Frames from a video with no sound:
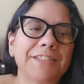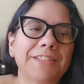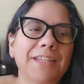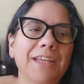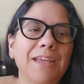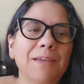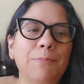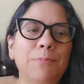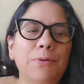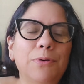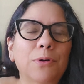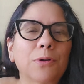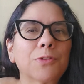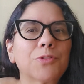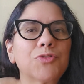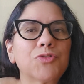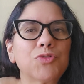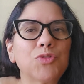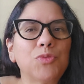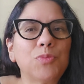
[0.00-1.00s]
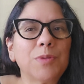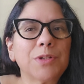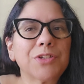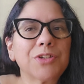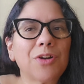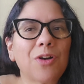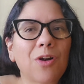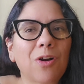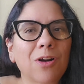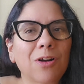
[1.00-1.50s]
I poured so much
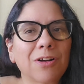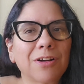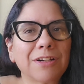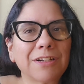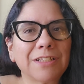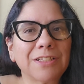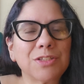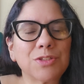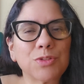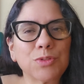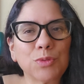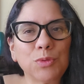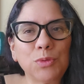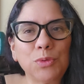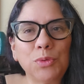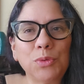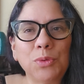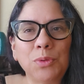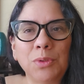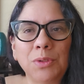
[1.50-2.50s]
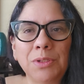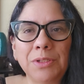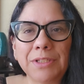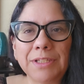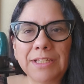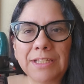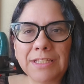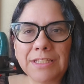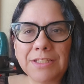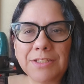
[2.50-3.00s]
heart and soul
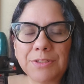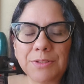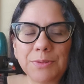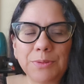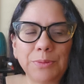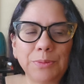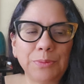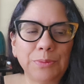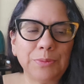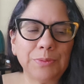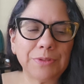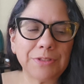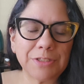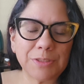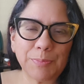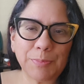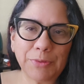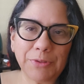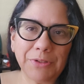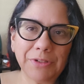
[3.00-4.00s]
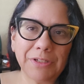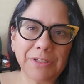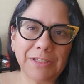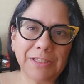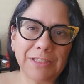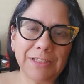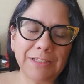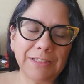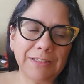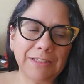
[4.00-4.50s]
into this book,
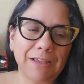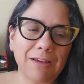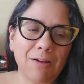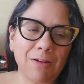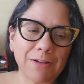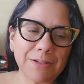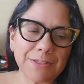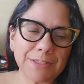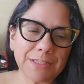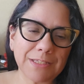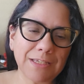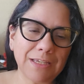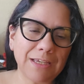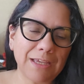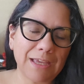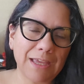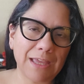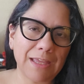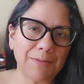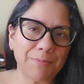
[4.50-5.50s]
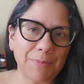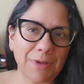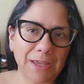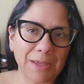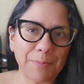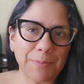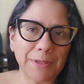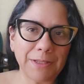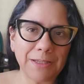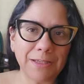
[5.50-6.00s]
and honestly, in my
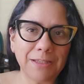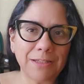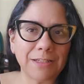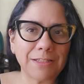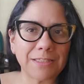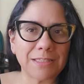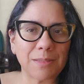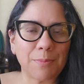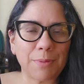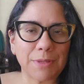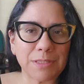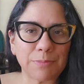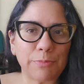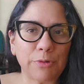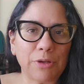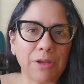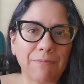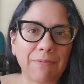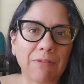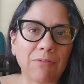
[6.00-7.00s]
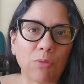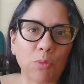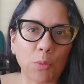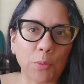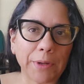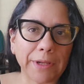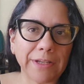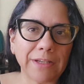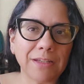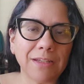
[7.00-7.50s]
opinion, it's the best book I've ever
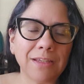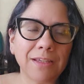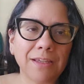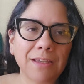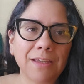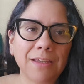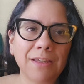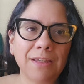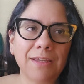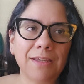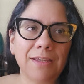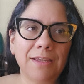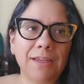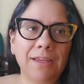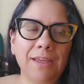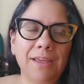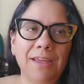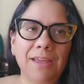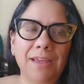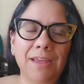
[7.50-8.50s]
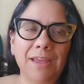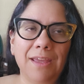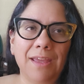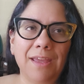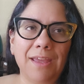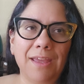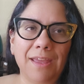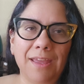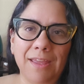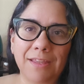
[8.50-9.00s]
written
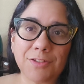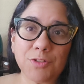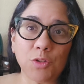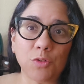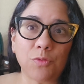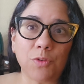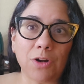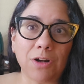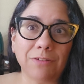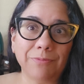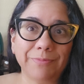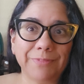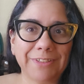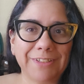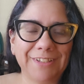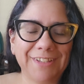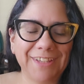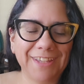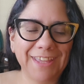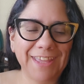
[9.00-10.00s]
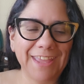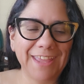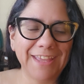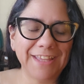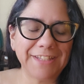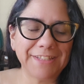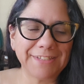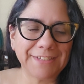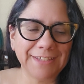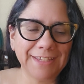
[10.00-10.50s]
so far.
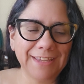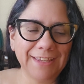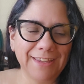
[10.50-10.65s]
And